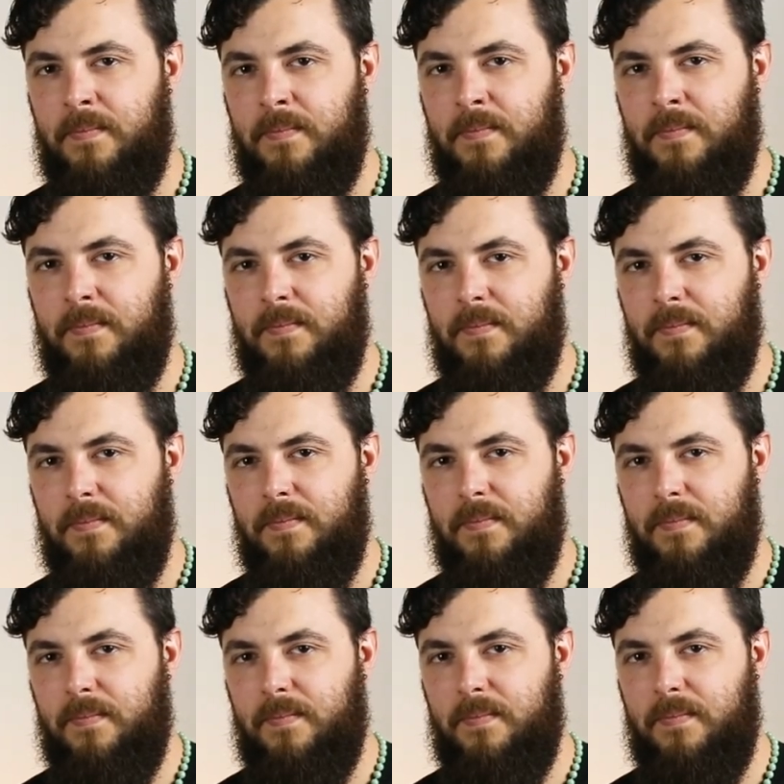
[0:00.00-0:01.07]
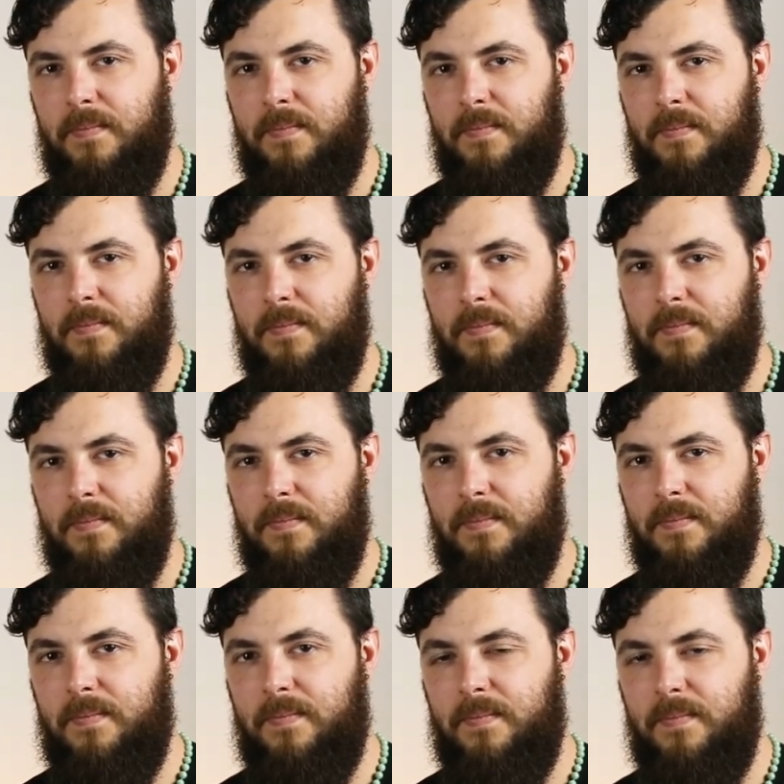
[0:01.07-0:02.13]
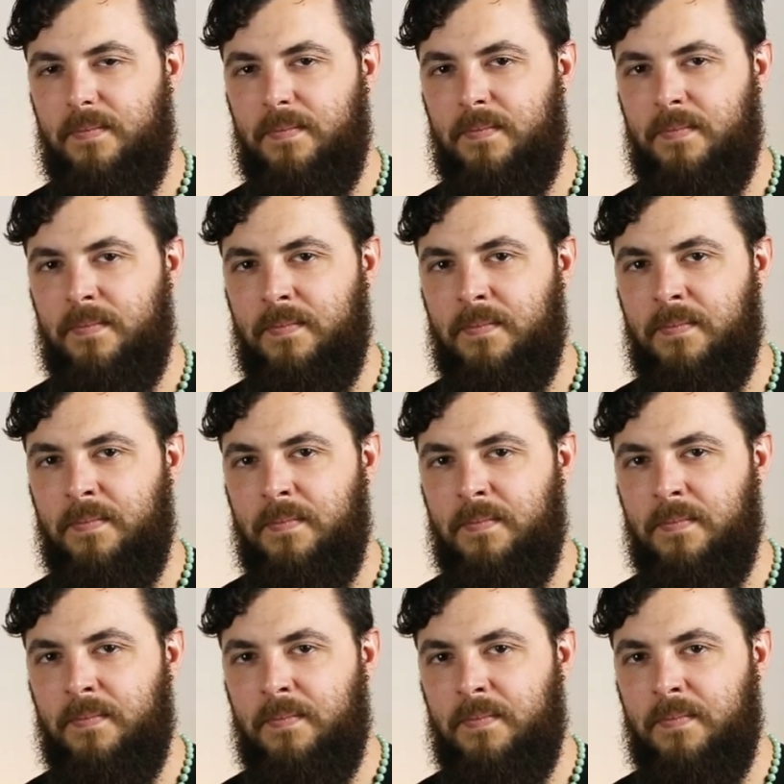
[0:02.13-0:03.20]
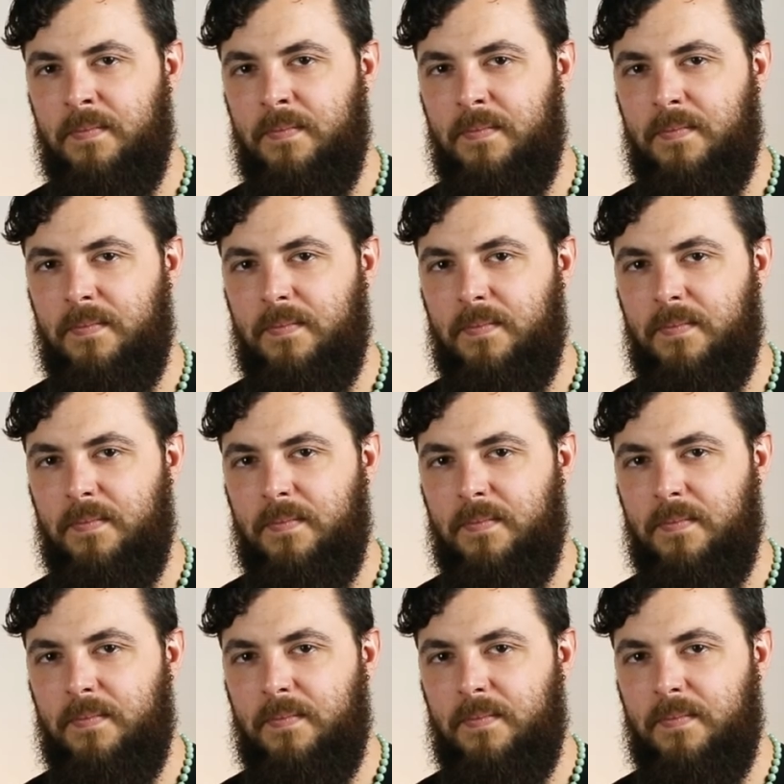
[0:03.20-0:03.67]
The person shown says nothing.